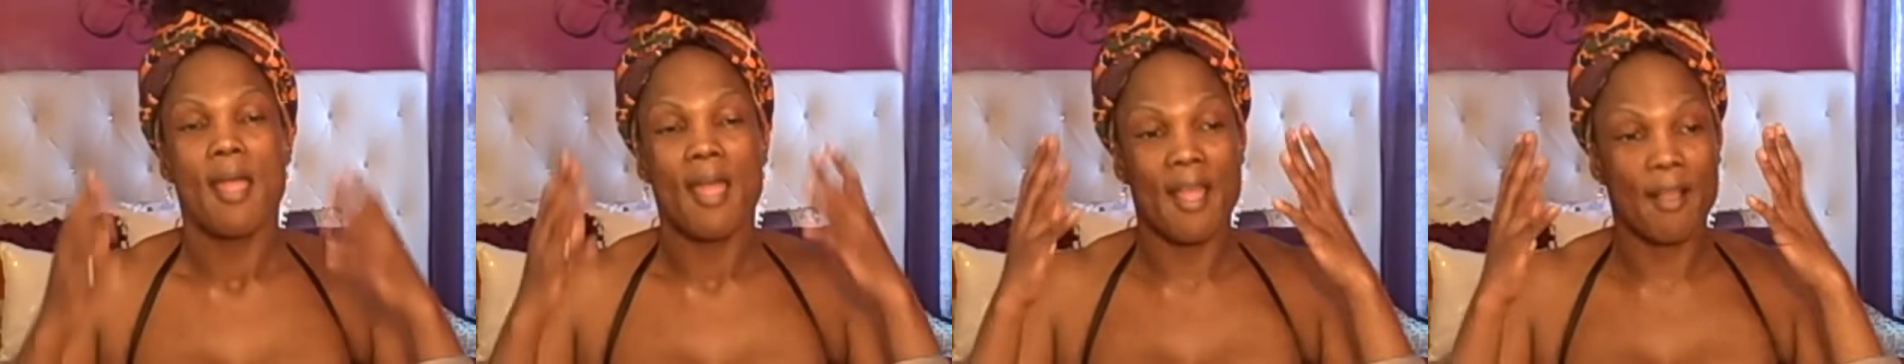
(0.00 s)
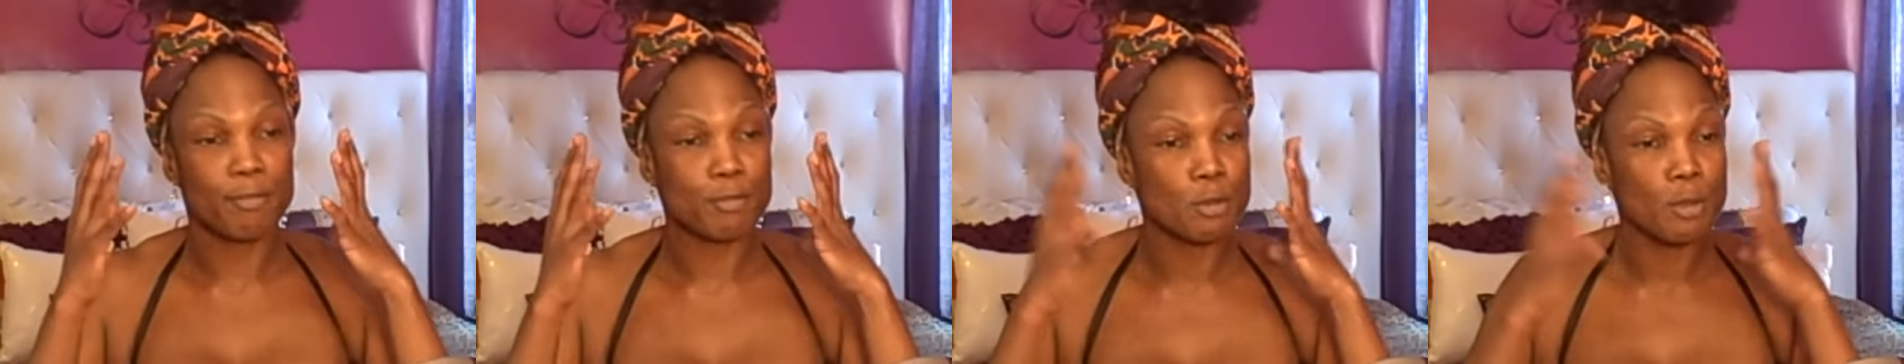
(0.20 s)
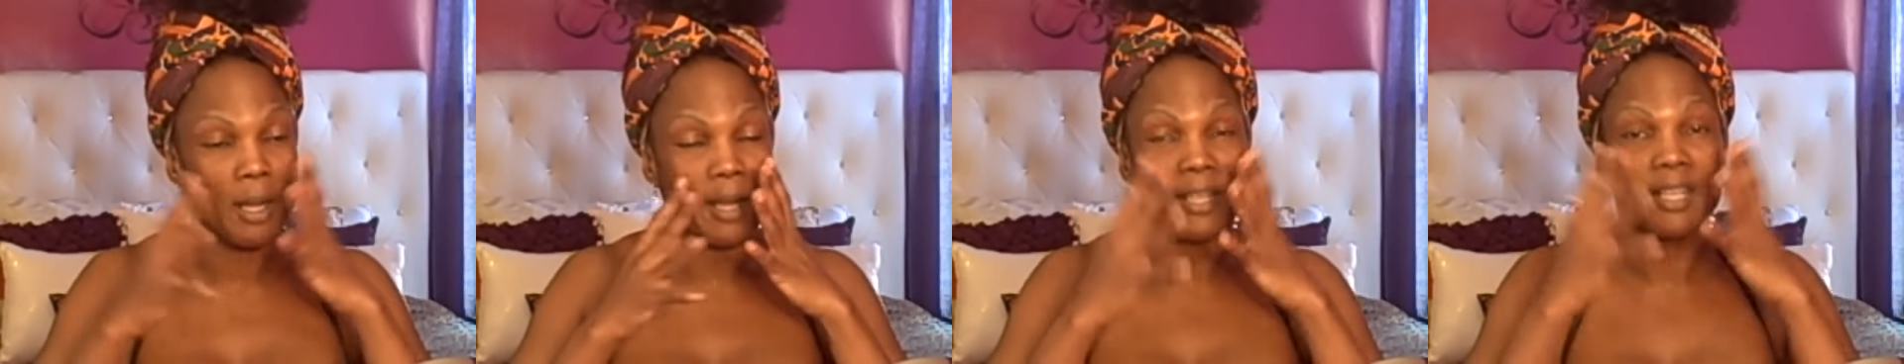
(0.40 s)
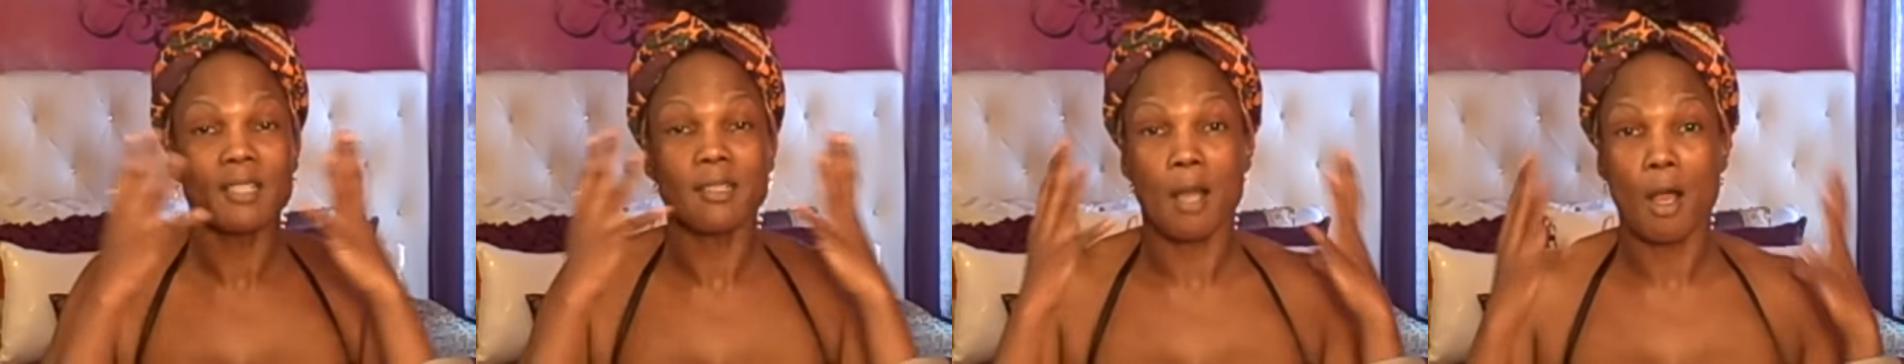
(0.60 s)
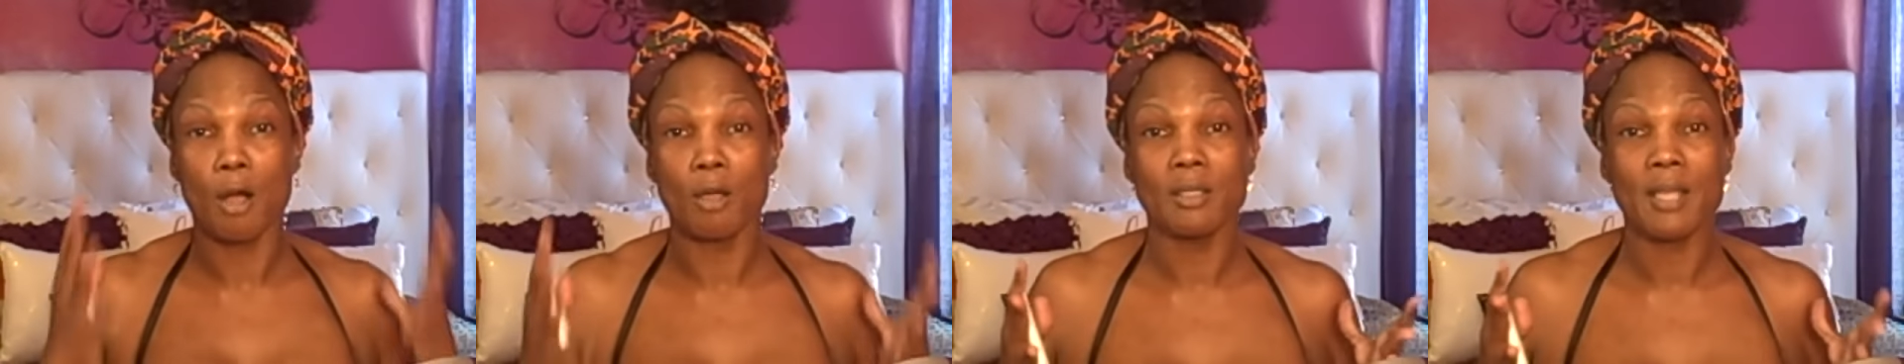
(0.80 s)
After I get
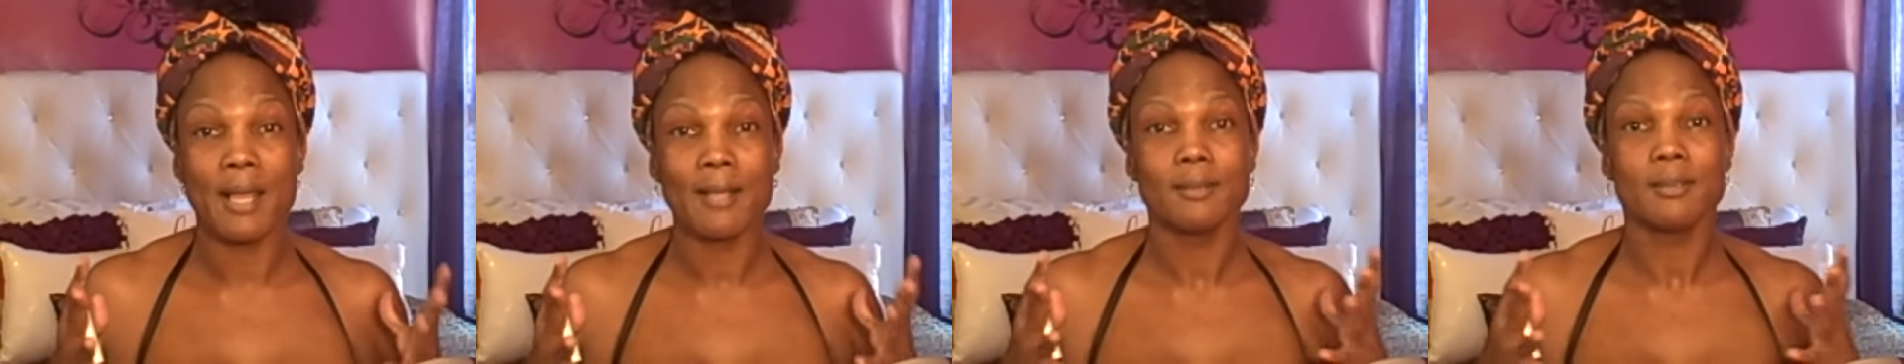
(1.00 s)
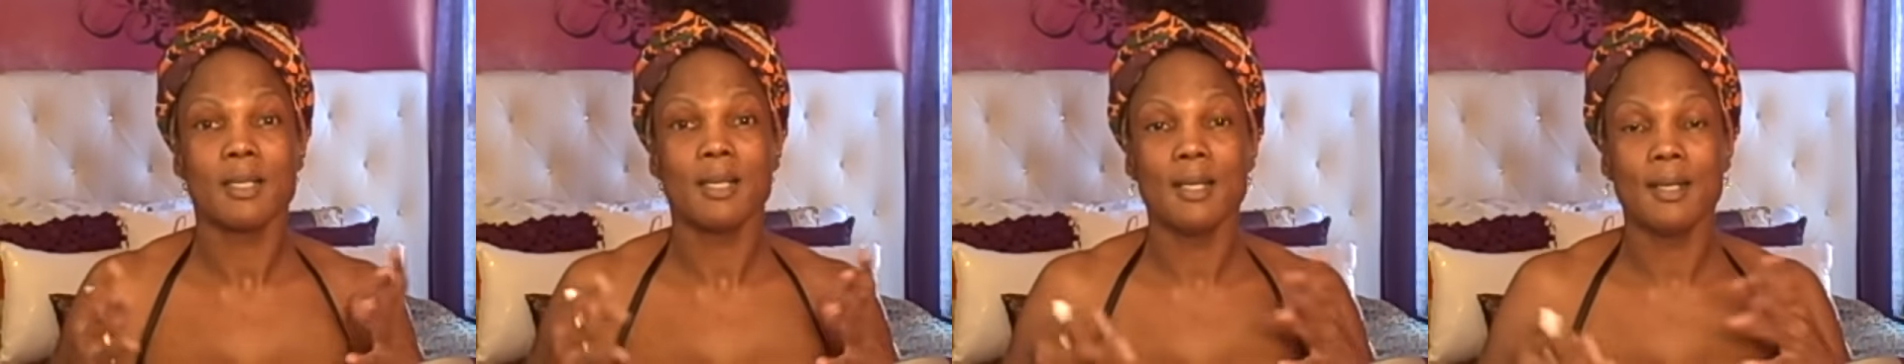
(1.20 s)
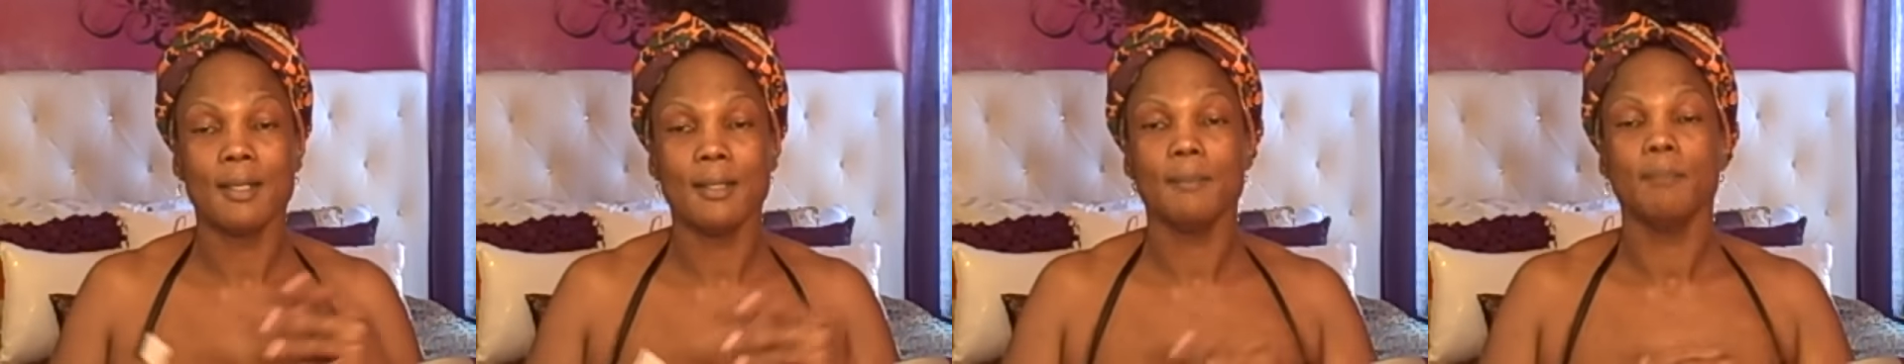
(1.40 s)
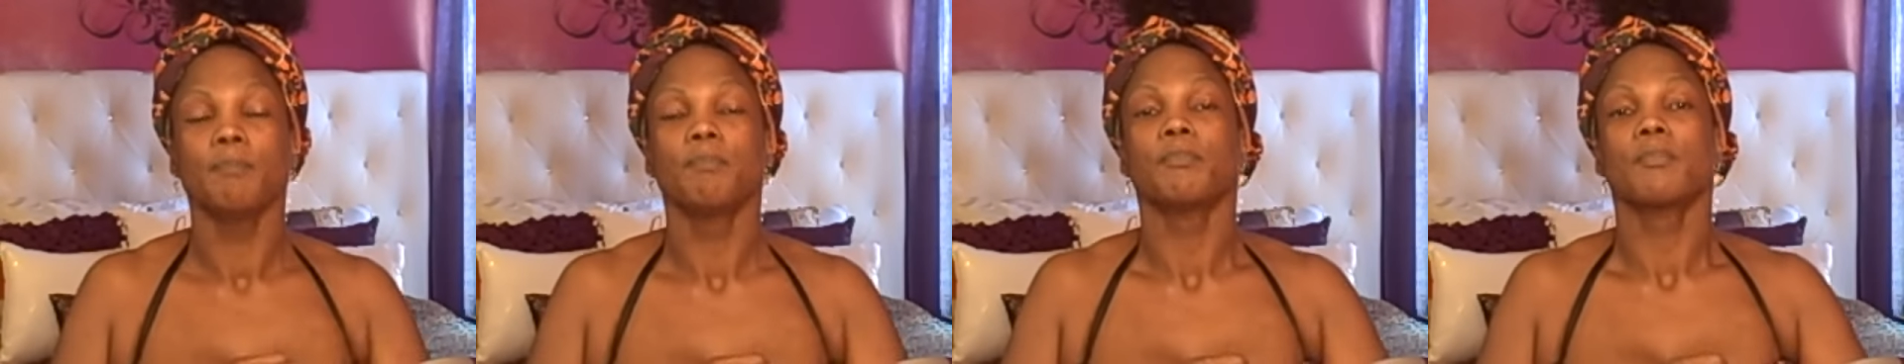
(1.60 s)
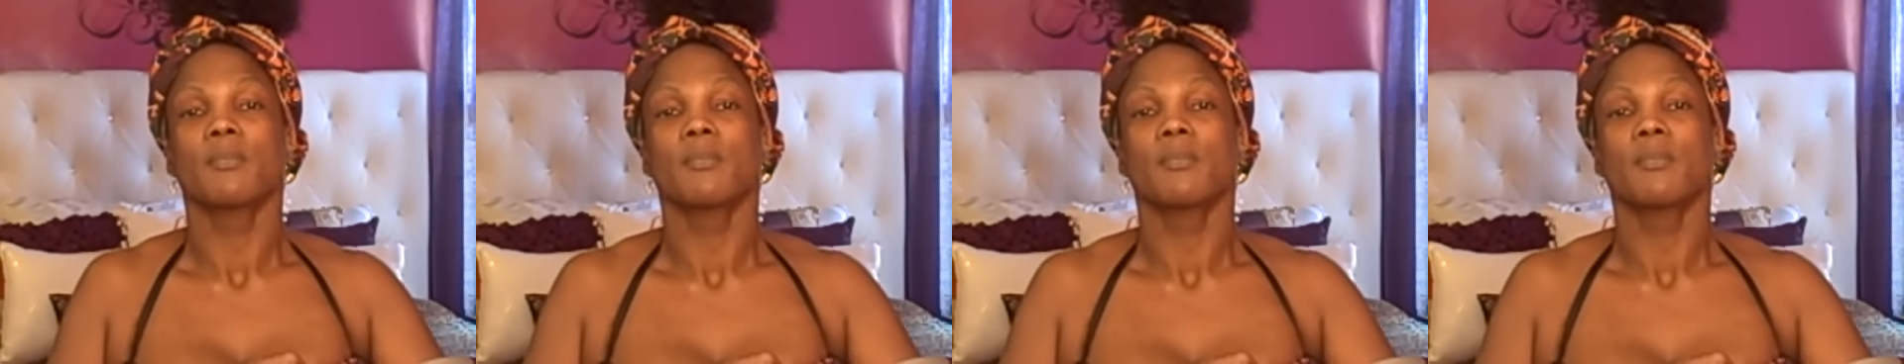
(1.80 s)
all that done,